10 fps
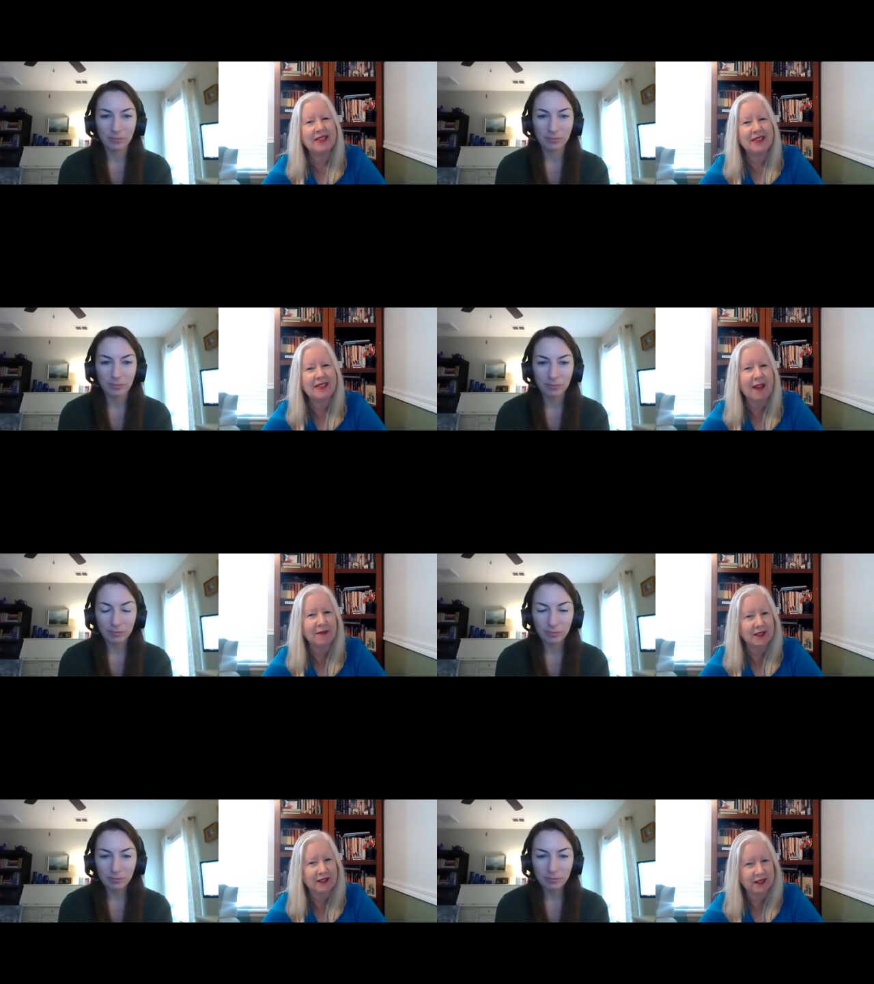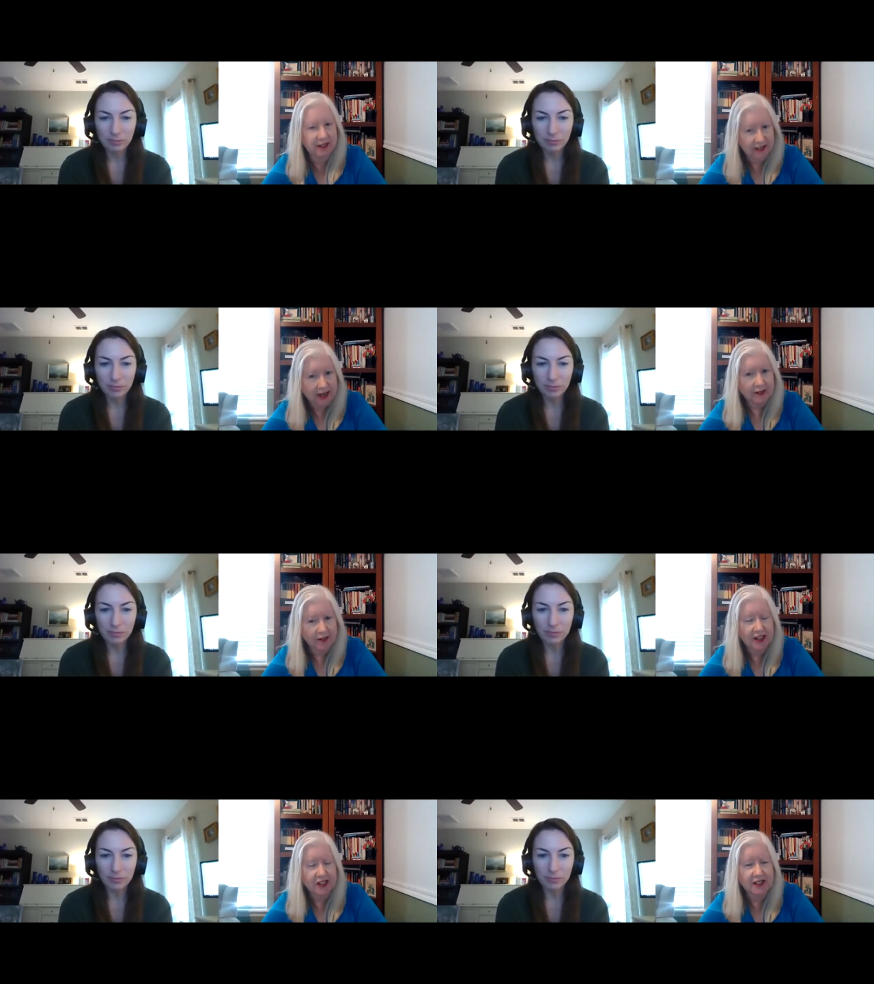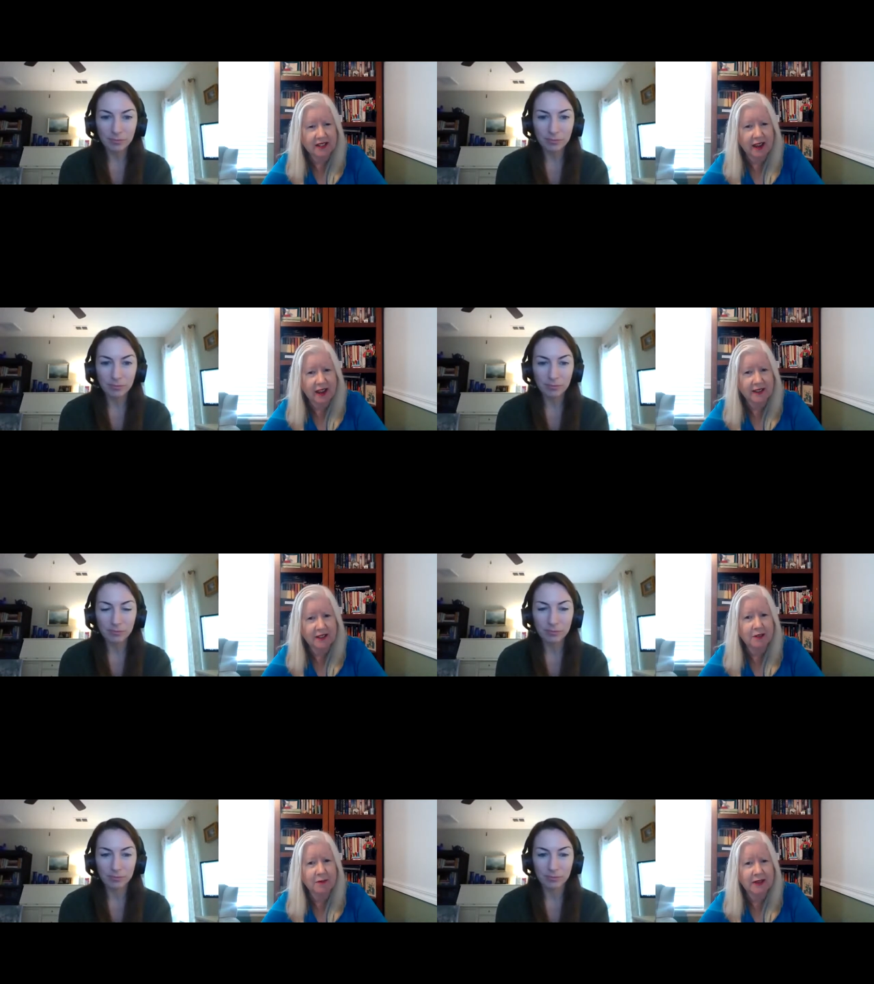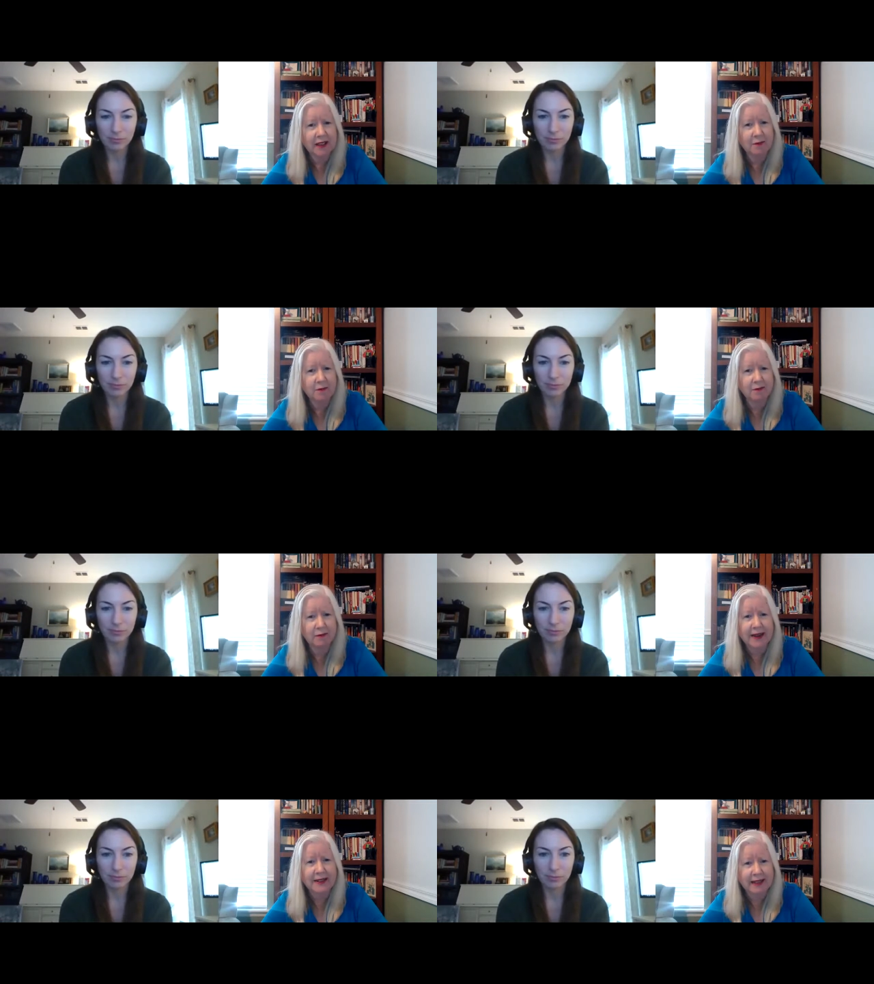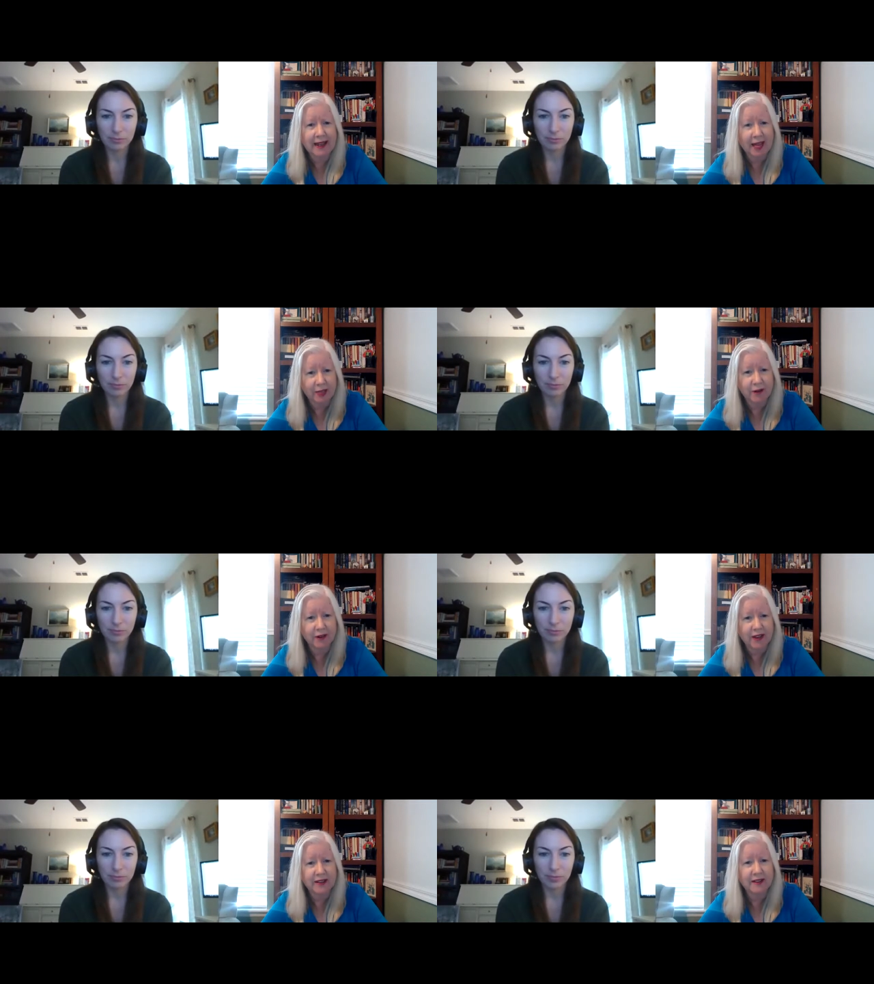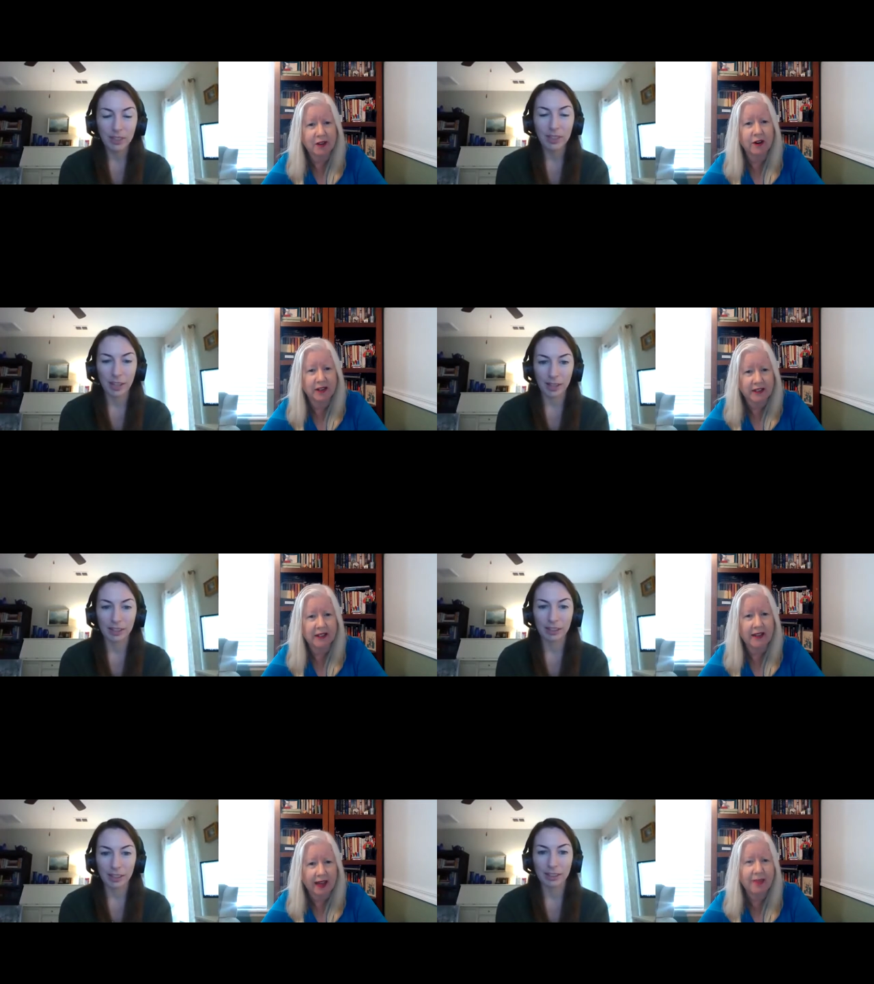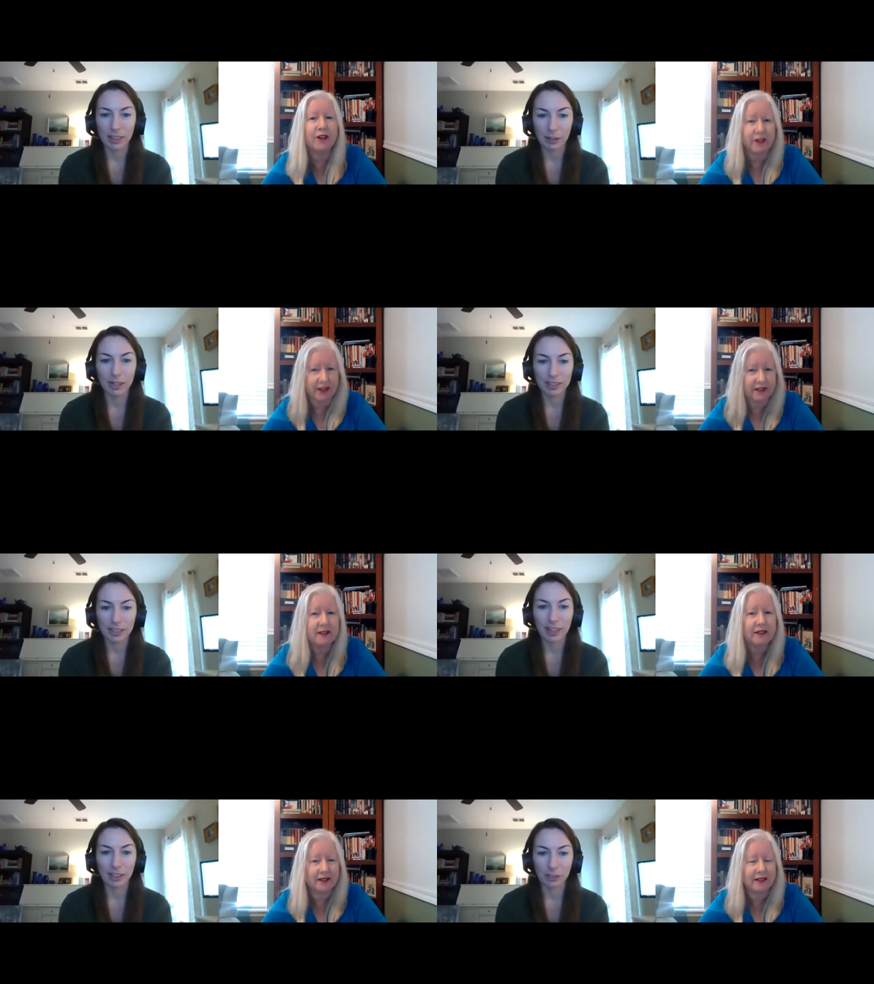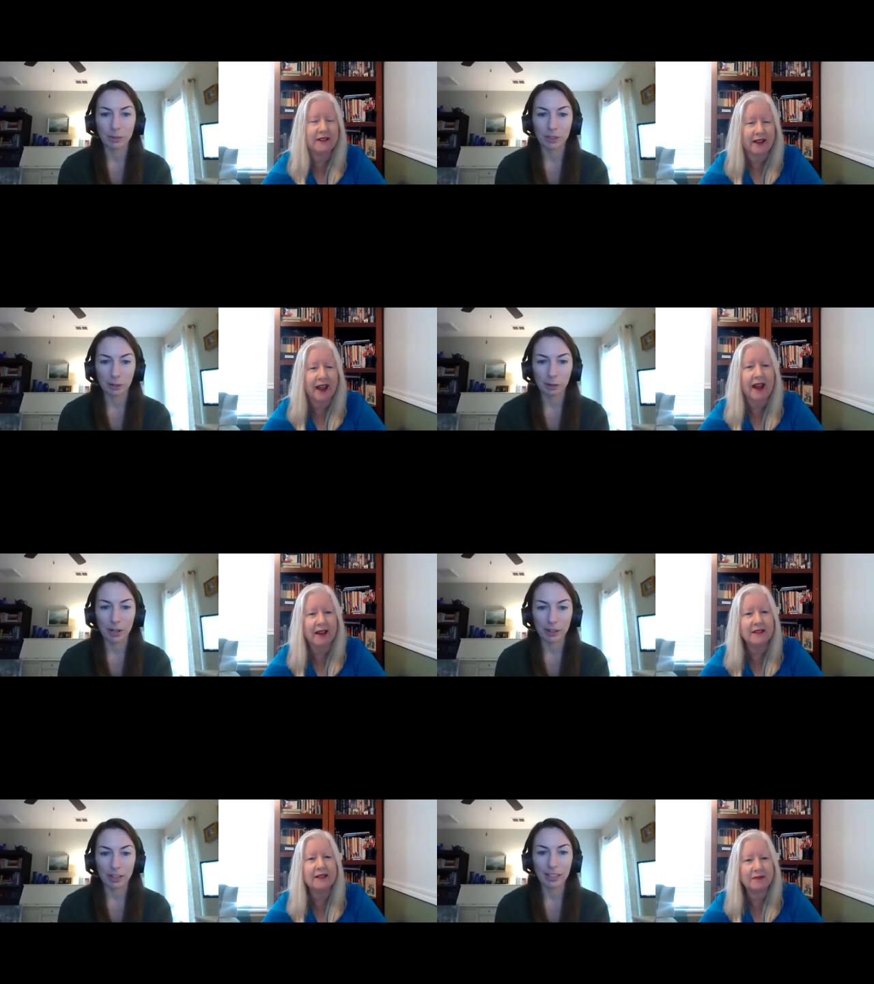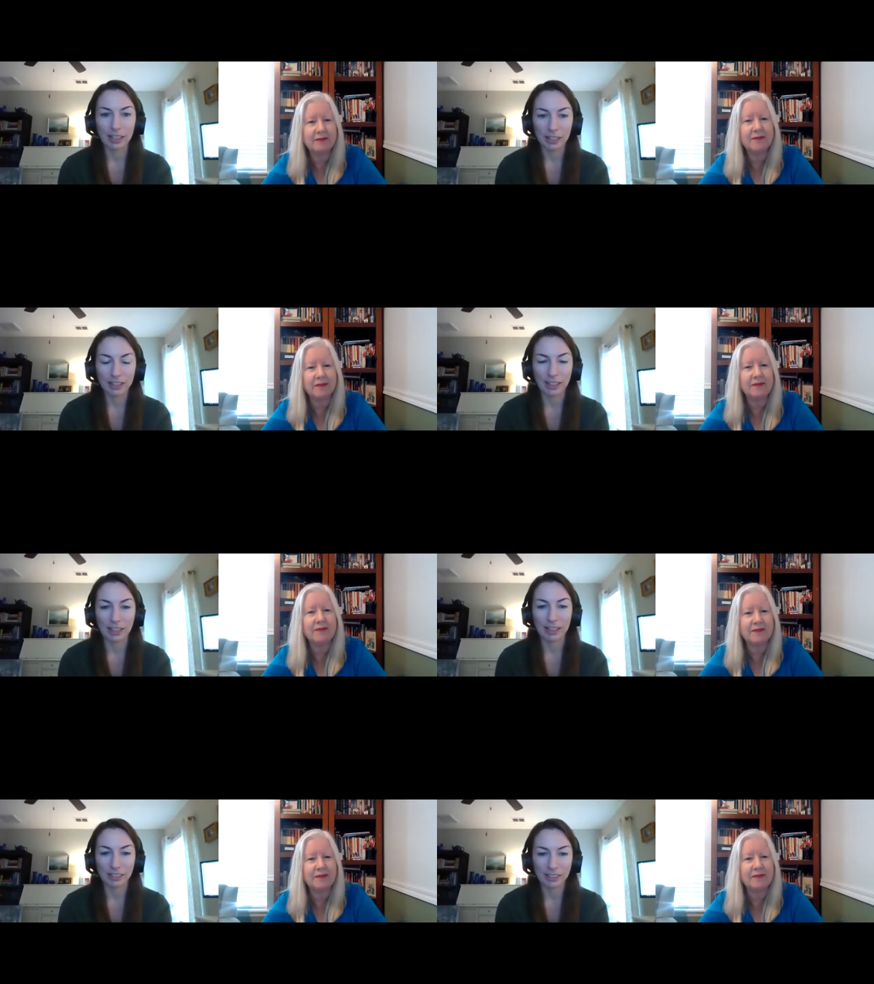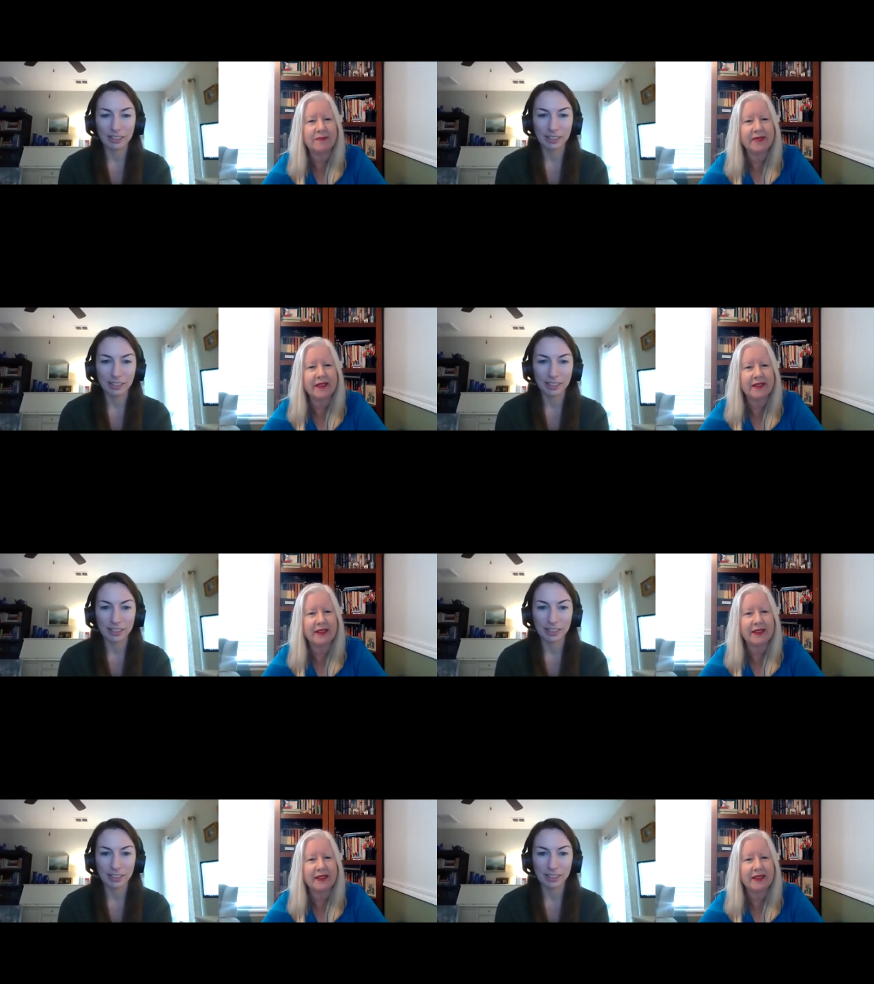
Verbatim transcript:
Speaker 1: that was in the detective agency. I assume that they ran together. They started. Yeah, together.
Speaker 2: they ran together when they were married. Yeah, and then, and